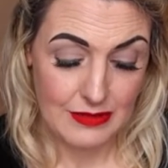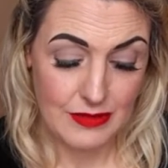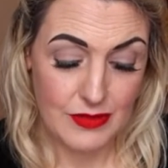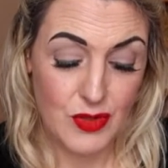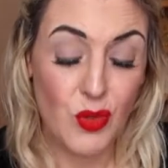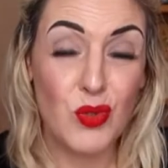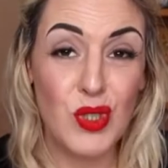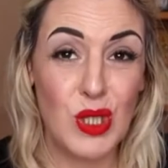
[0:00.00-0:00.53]

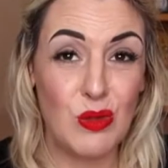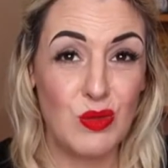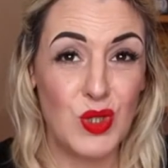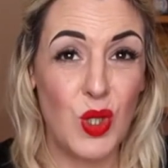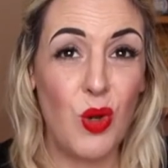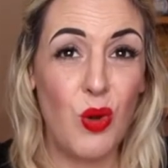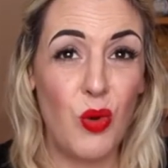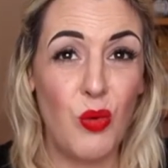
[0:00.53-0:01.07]
Don't lose
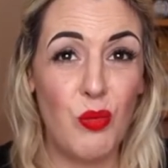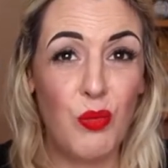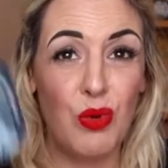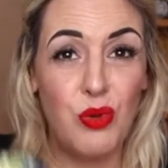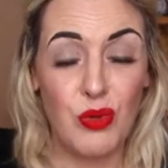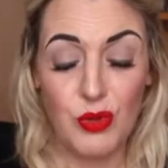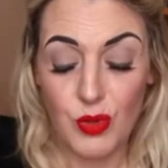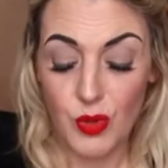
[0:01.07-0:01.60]
hope,
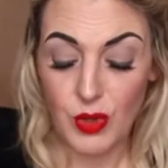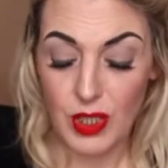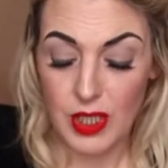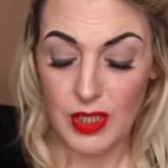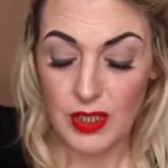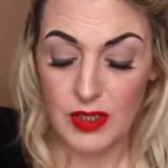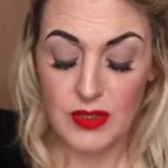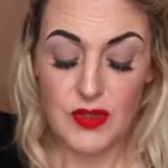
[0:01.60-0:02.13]

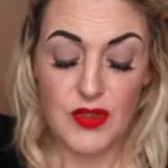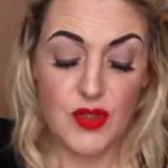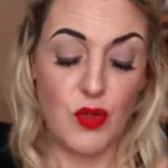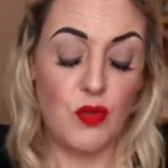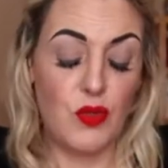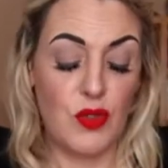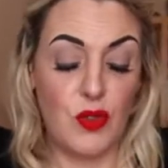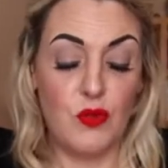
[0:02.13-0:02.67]
okay? Just
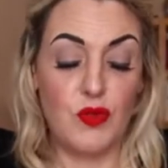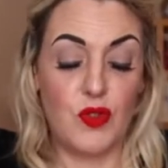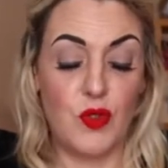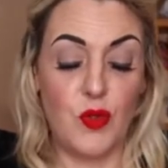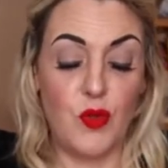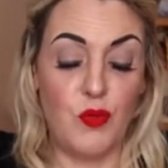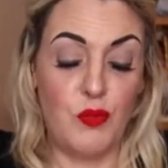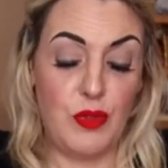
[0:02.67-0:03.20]
don't lose
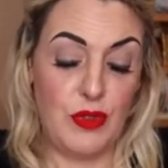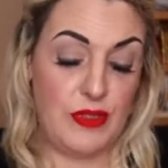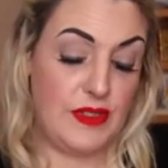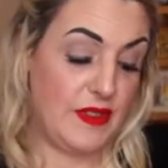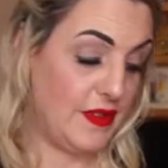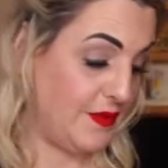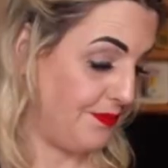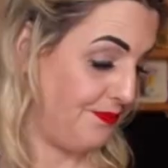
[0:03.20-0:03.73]
hope. This
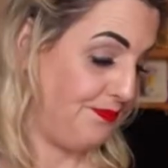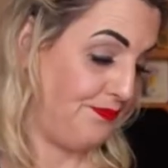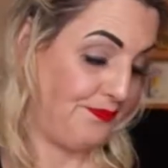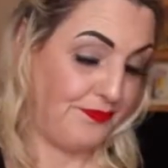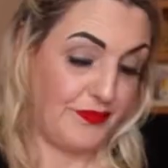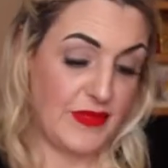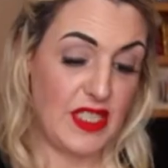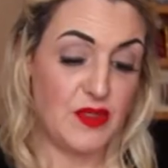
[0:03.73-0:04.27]
is
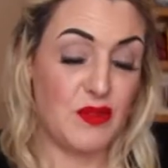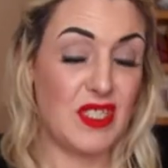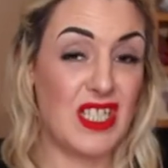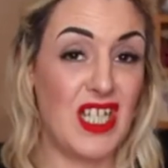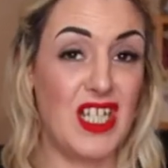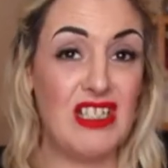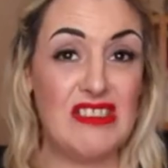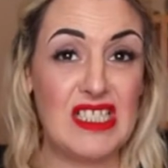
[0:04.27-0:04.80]
what the
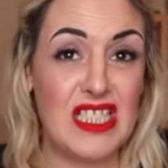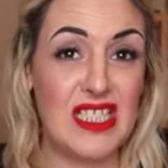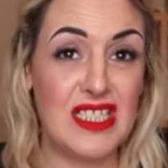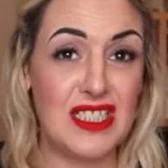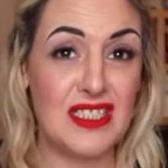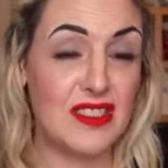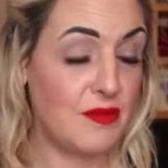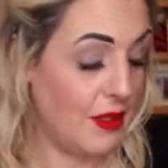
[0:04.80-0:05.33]
card
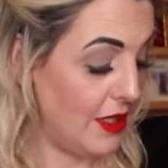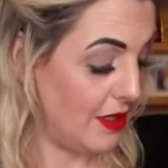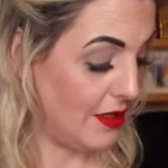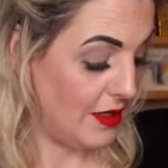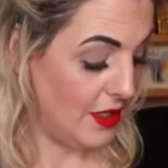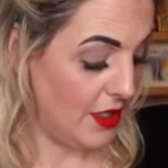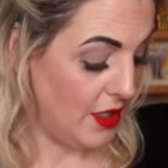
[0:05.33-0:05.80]
says as well.